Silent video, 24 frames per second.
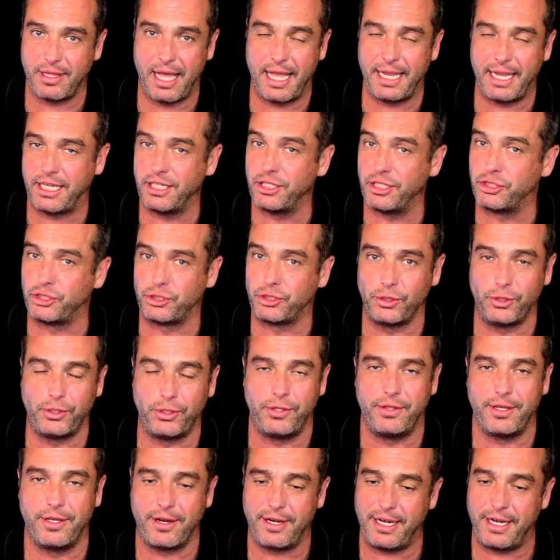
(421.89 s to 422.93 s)
I can assure
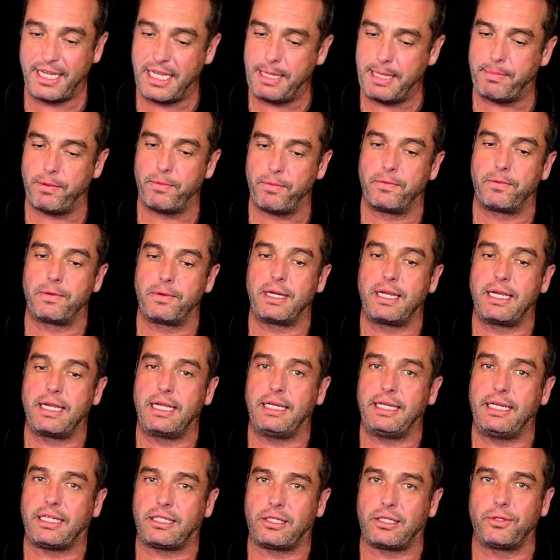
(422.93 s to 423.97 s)
you, they're going to keep it
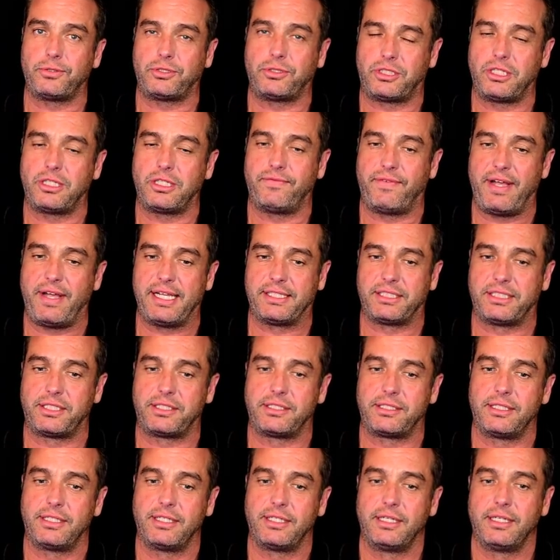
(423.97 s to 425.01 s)
really close to the
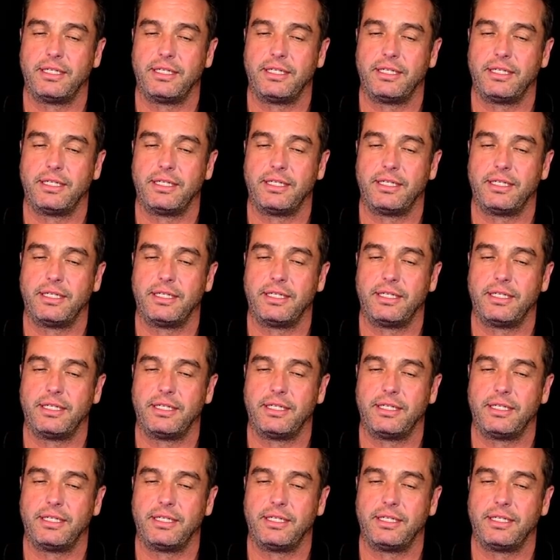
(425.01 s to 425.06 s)
vest.